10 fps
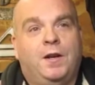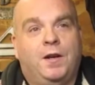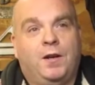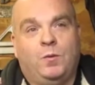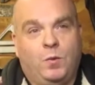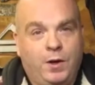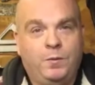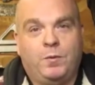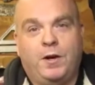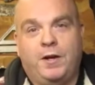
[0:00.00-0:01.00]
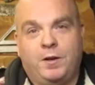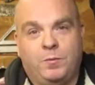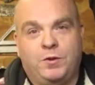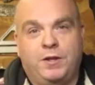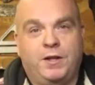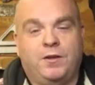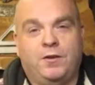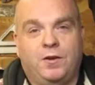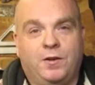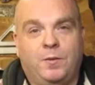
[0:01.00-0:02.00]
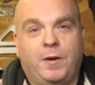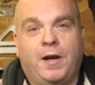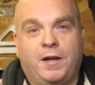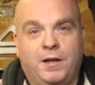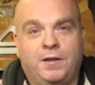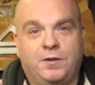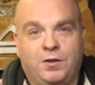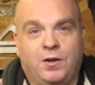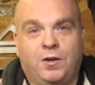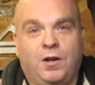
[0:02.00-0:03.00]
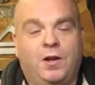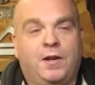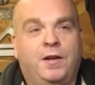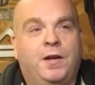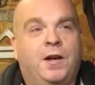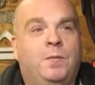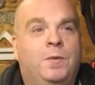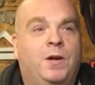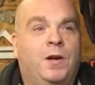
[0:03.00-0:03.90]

One brake in particular on the back end started locking up.